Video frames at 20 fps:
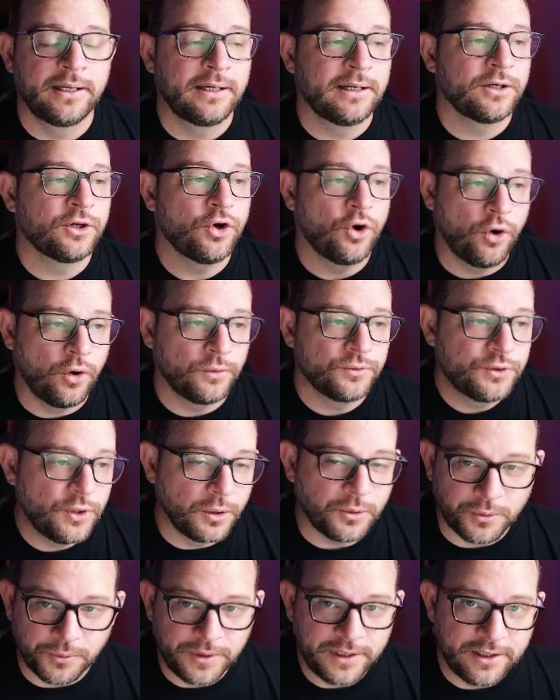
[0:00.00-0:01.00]
called
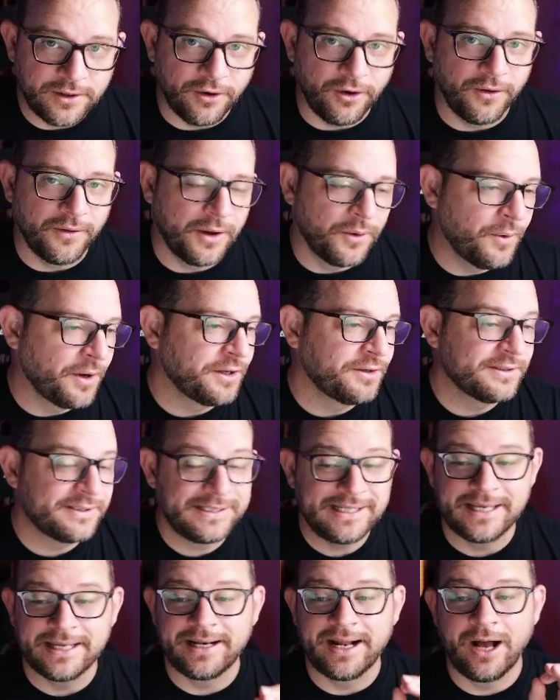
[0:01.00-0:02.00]
Total Recall. I want you to
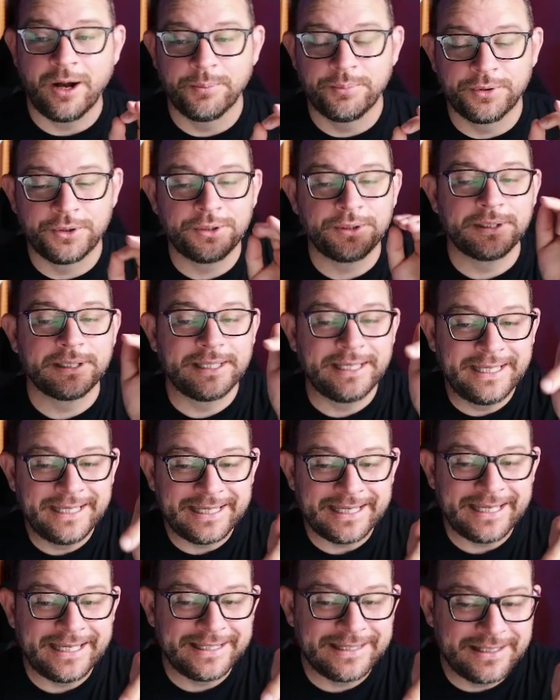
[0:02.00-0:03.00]
see it. I'll put a link
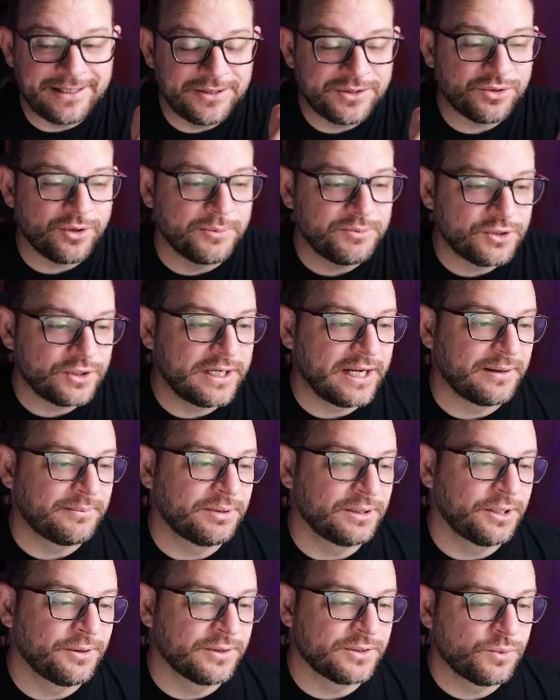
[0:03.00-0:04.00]
in the description down
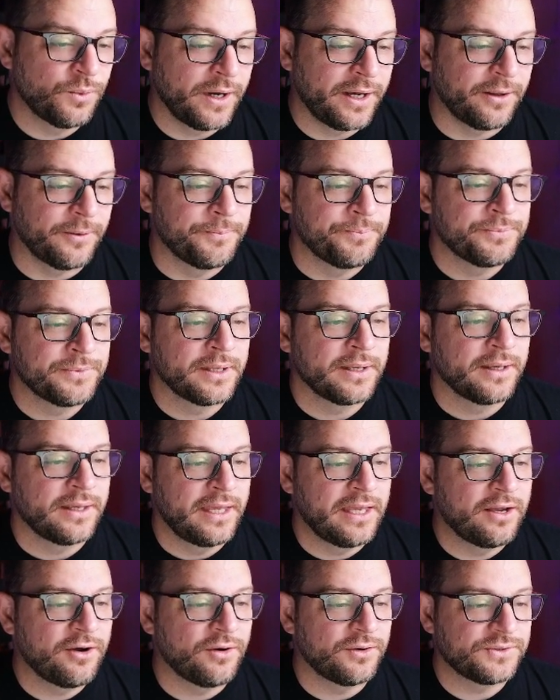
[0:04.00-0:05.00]
below as well.
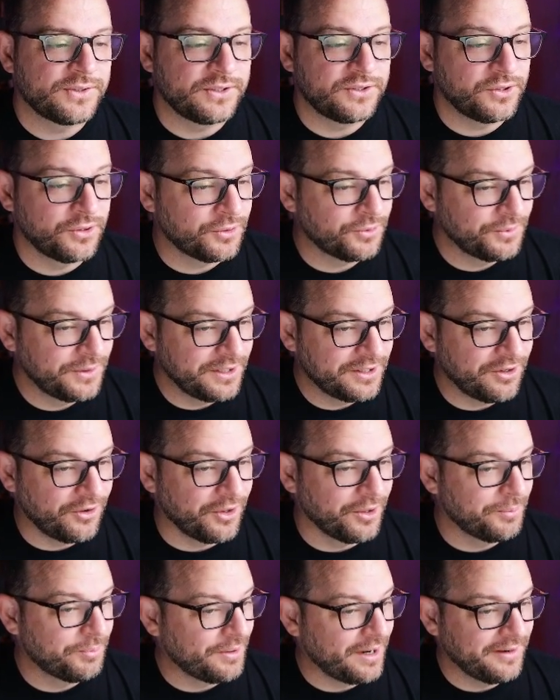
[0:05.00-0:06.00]
He calls it Total Recall,
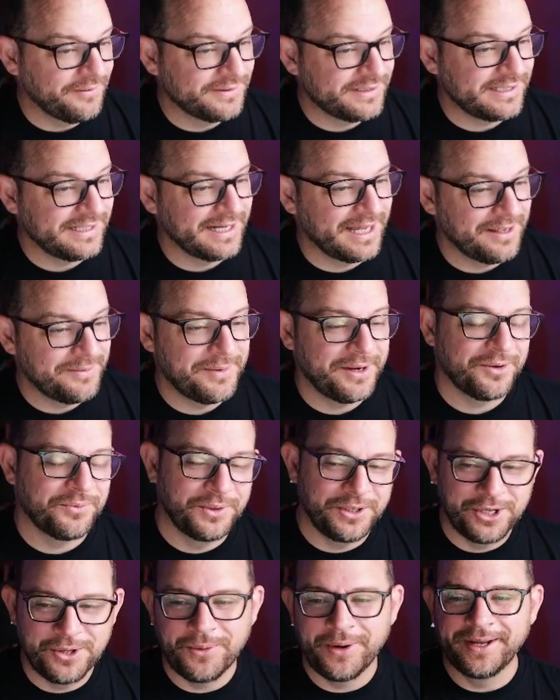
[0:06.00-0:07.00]
a privacy nightmare. We
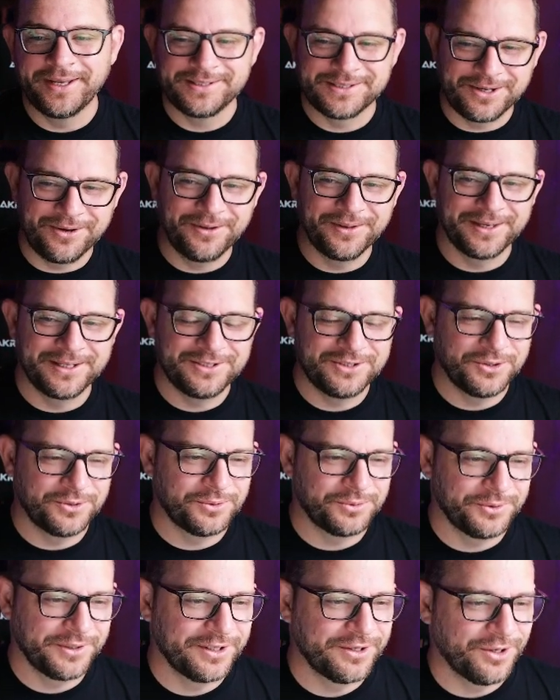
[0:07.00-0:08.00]
know why he's calling it Total
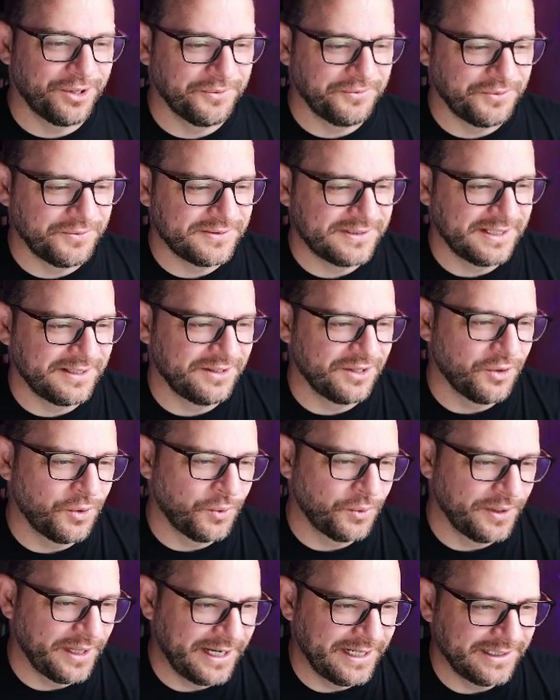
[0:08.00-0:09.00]
Recall if you've seen the
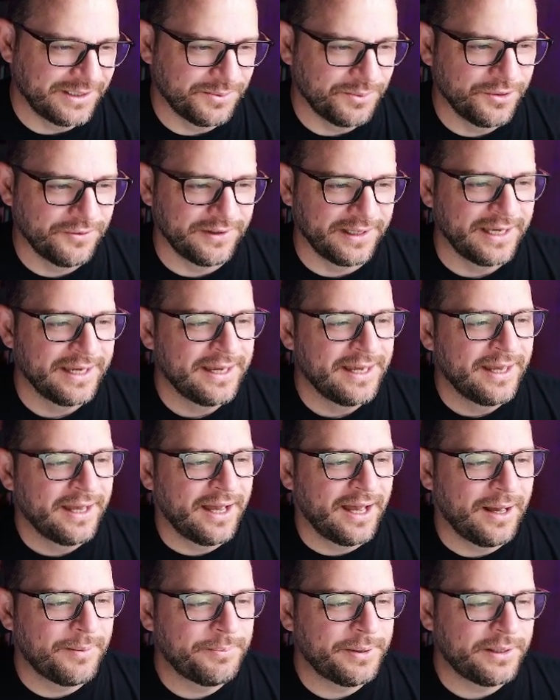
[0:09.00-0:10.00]
old 80s movie.
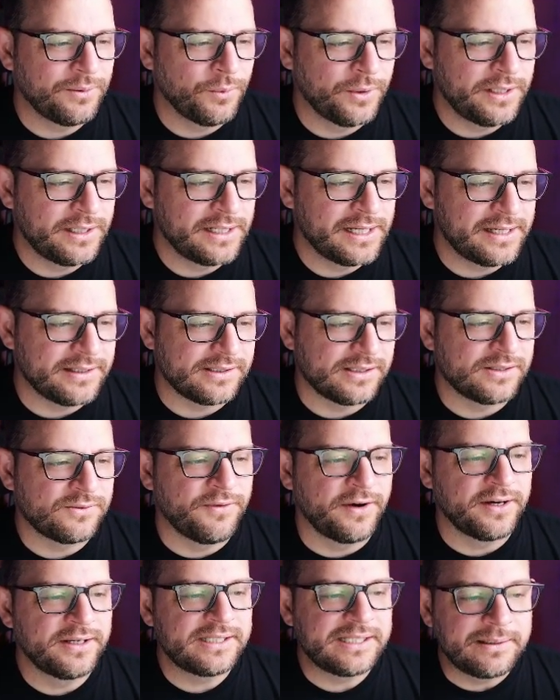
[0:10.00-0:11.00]
But what it does, this
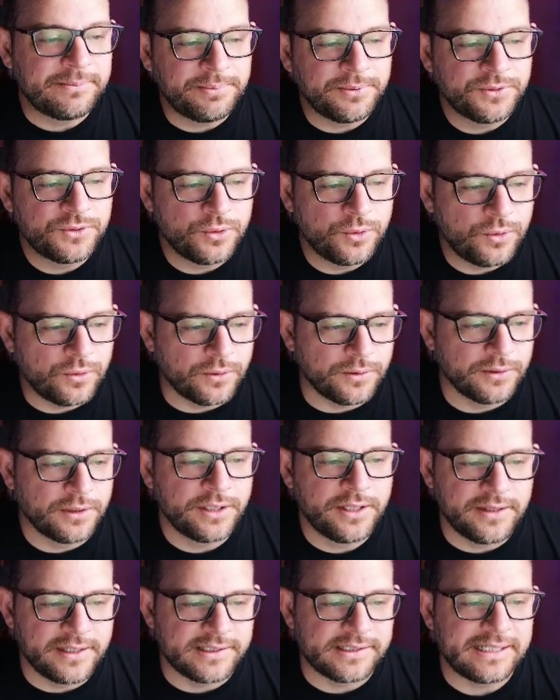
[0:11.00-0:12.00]
very simple tool, look at this,